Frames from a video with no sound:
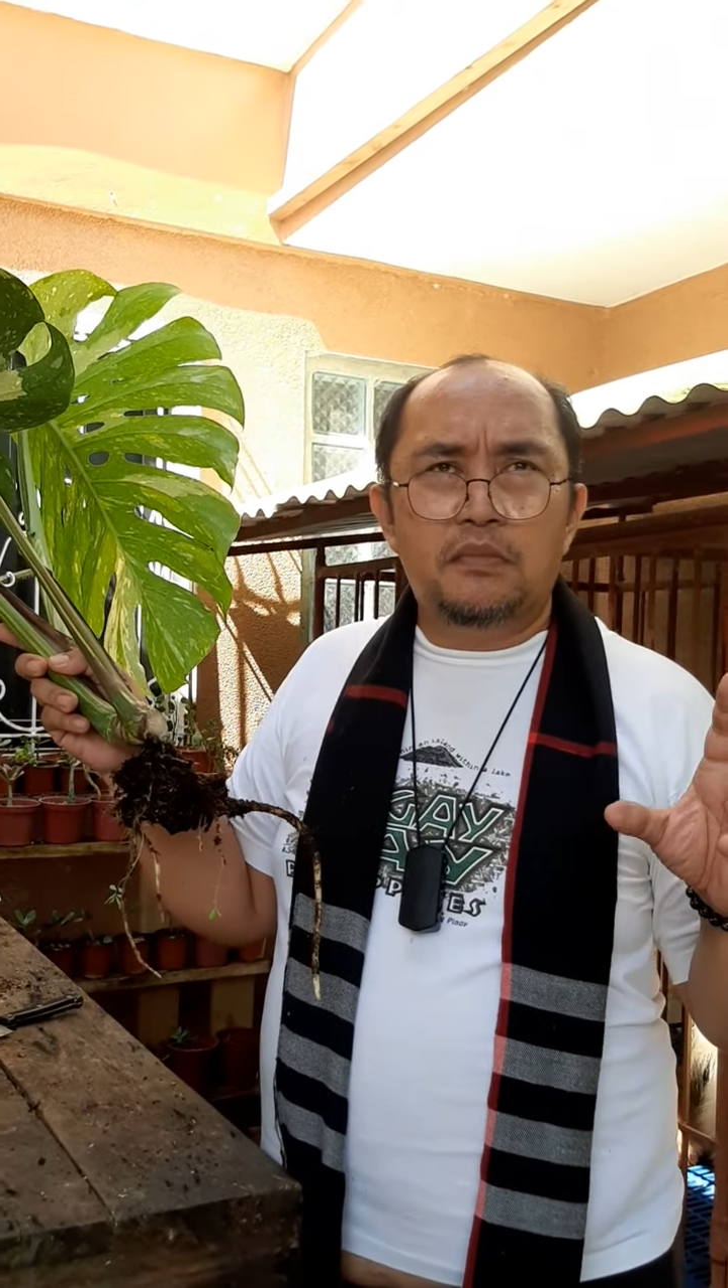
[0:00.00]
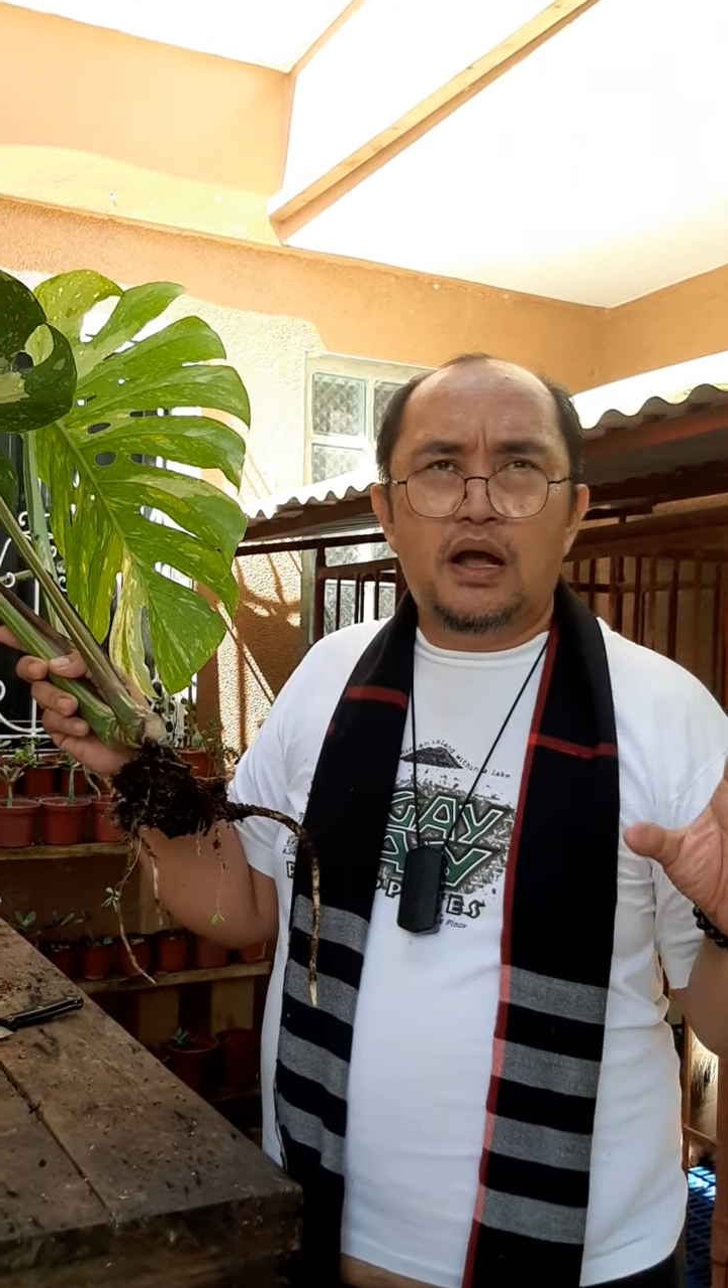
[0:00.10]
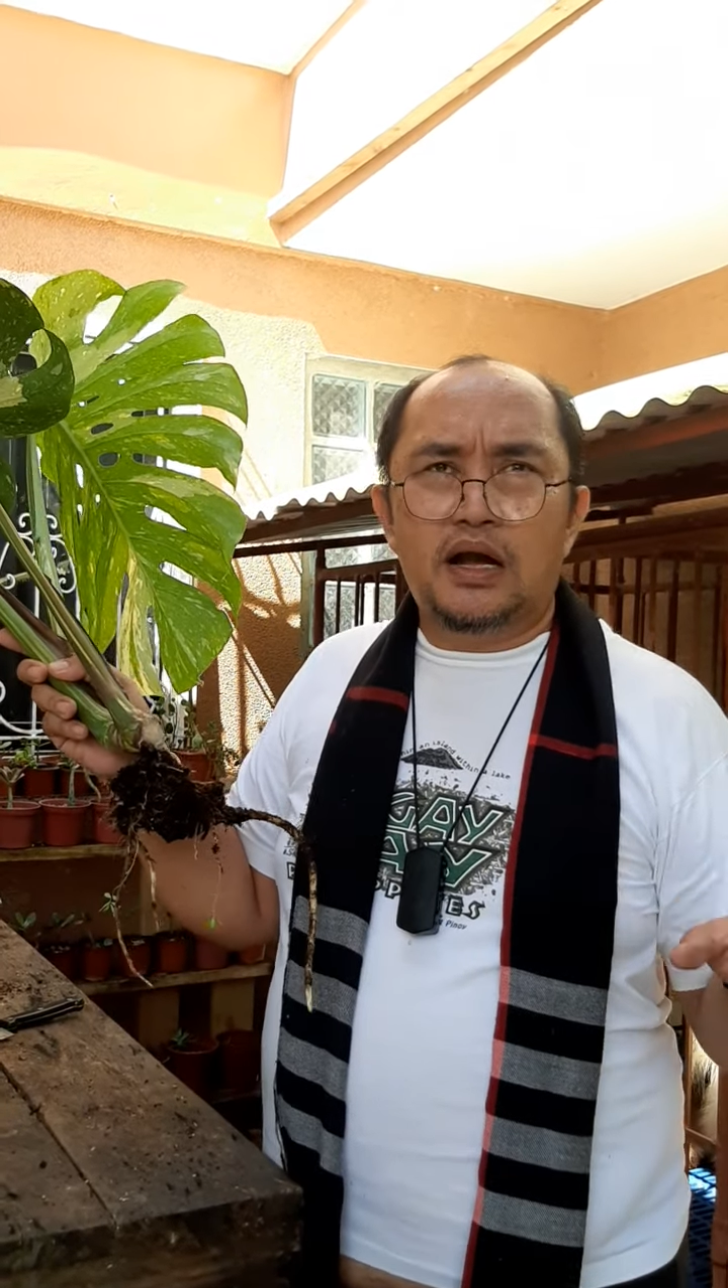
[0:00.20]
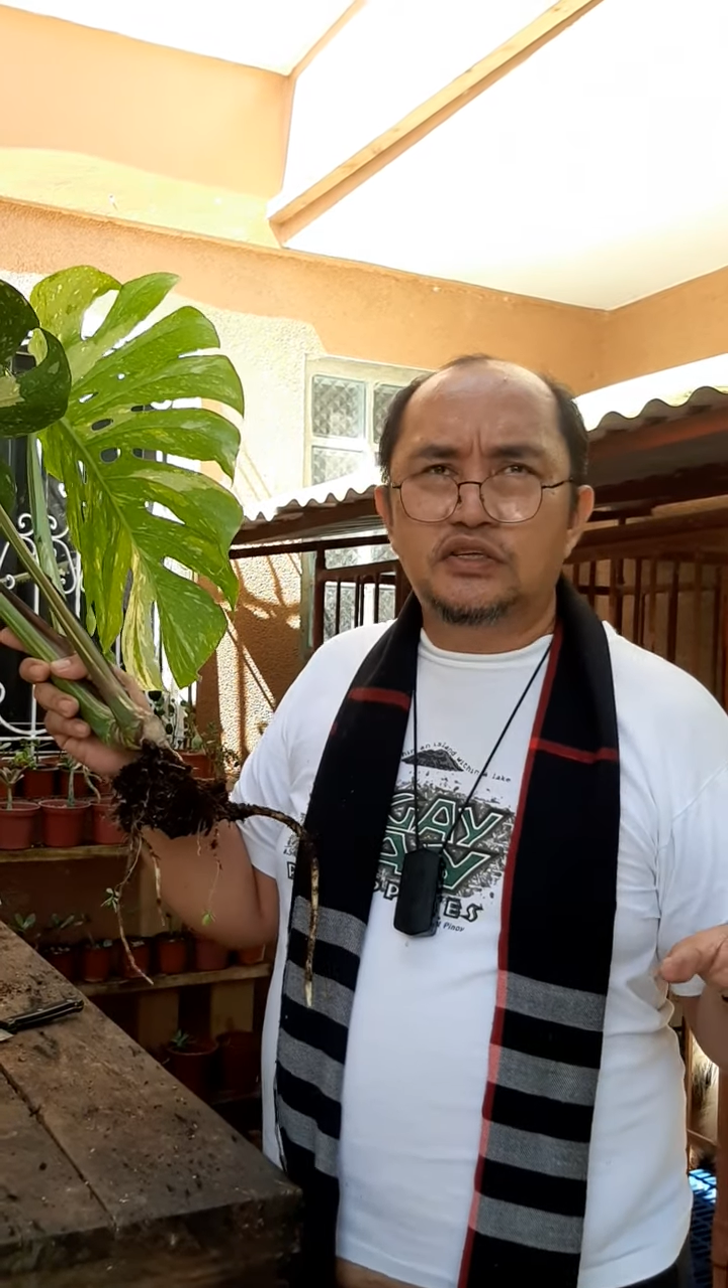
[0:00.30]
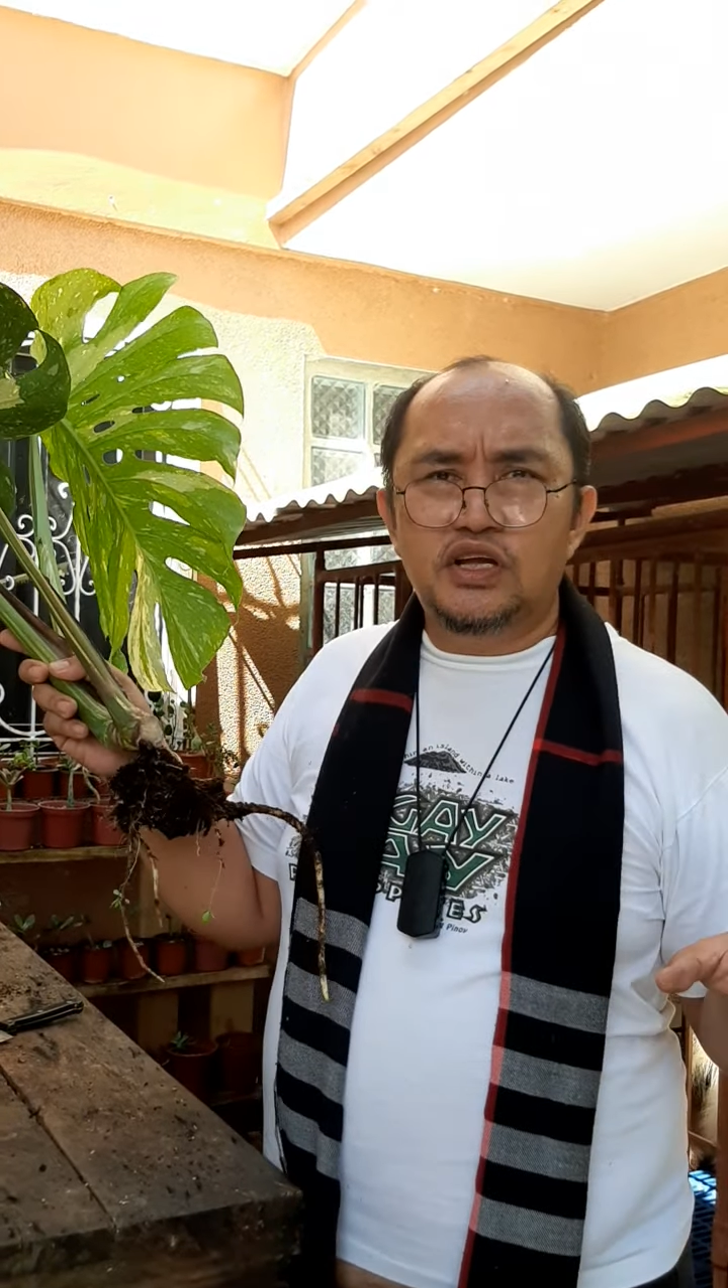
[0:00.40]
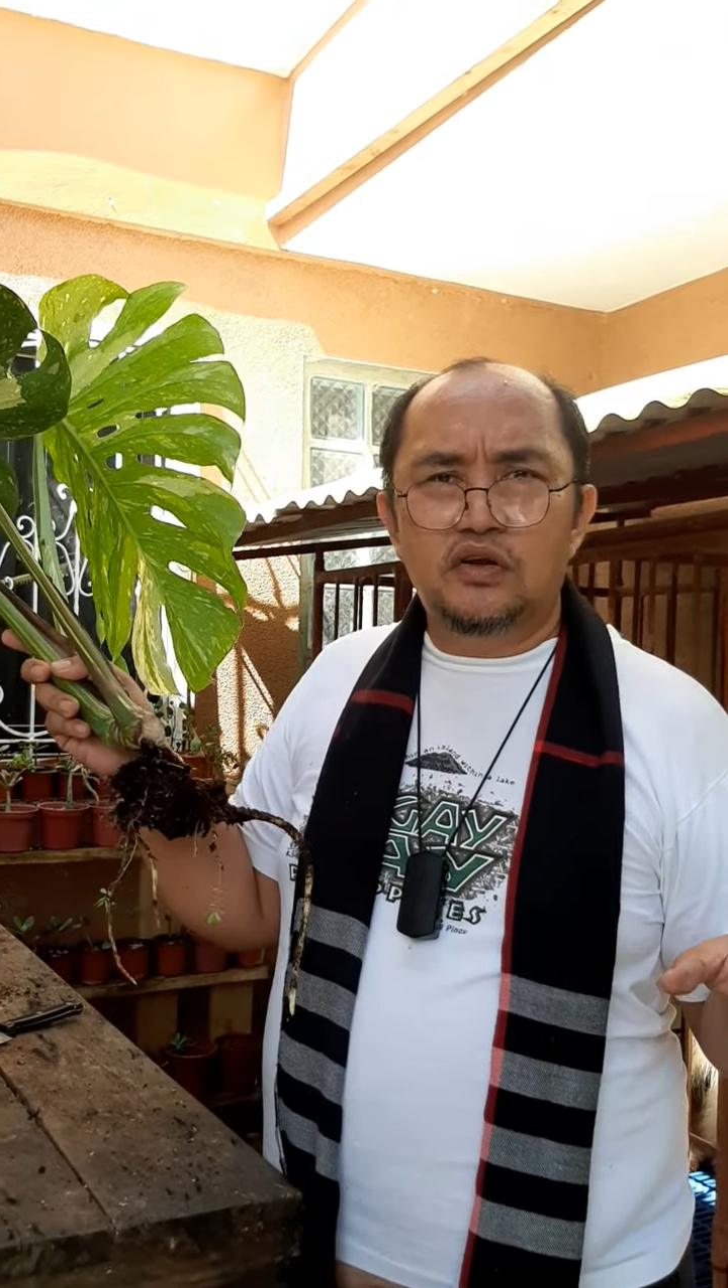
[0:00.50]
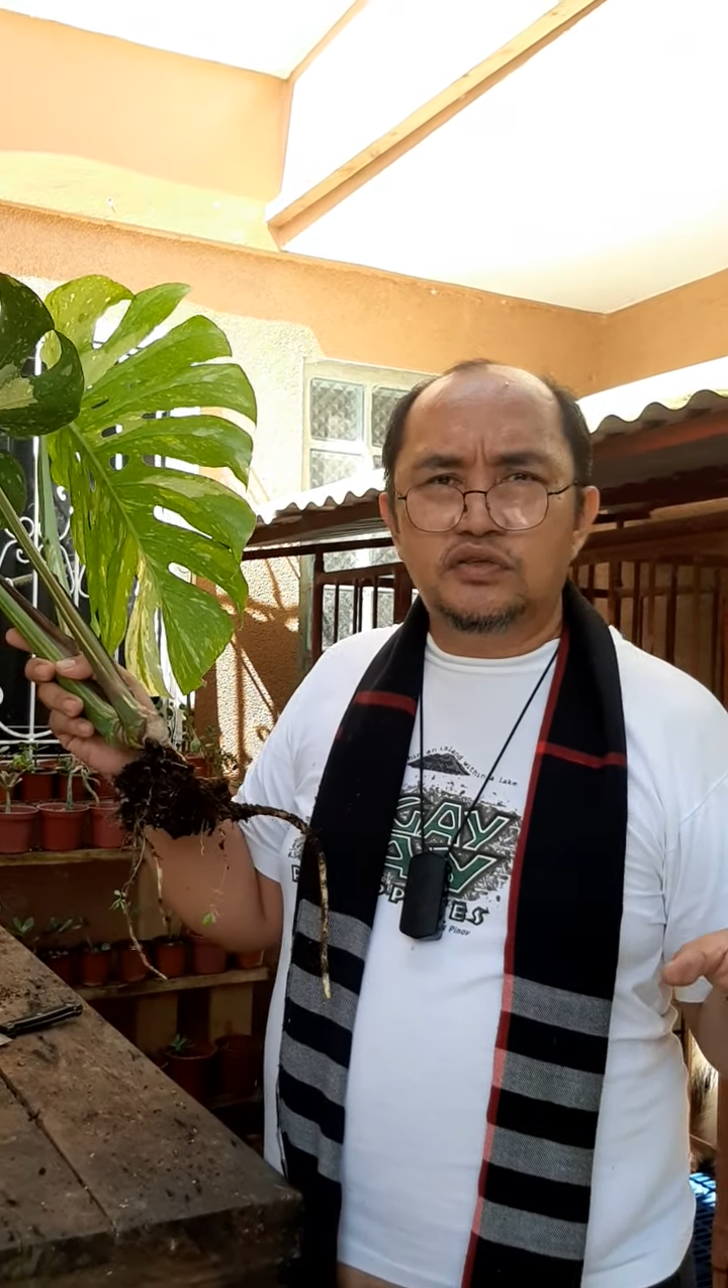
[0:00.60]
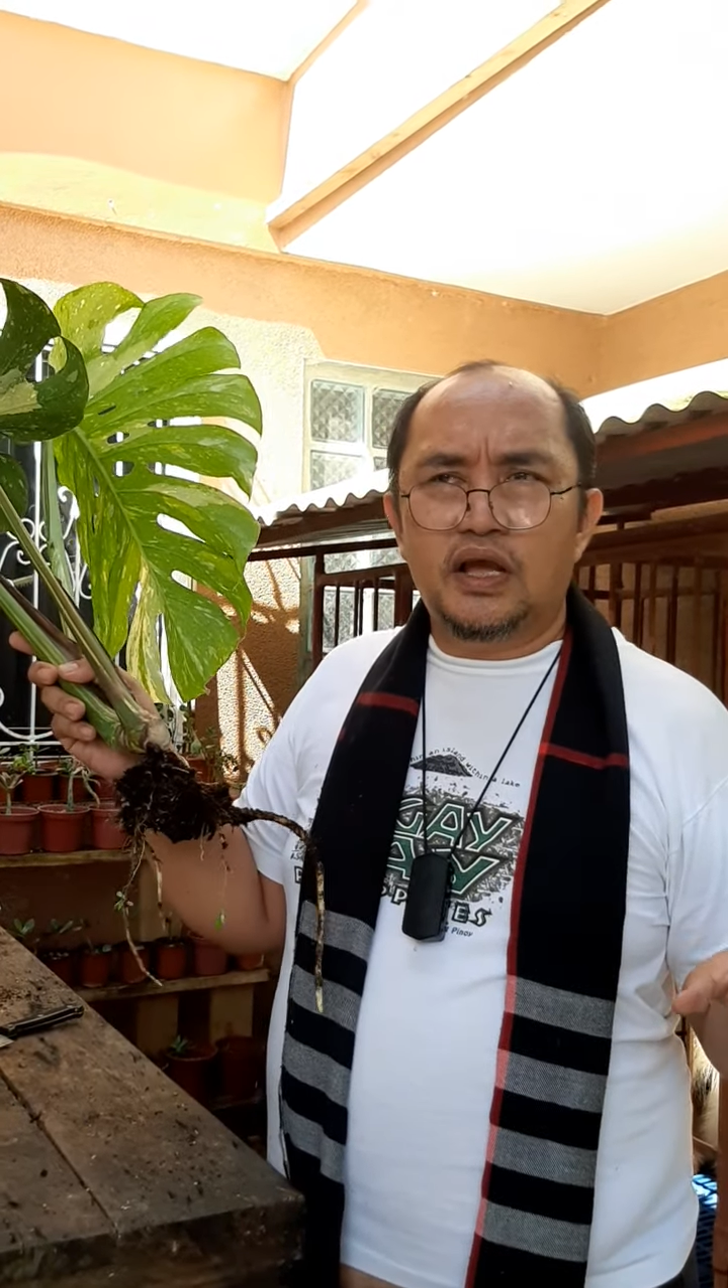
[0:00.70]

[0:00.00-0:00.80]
mga kajelos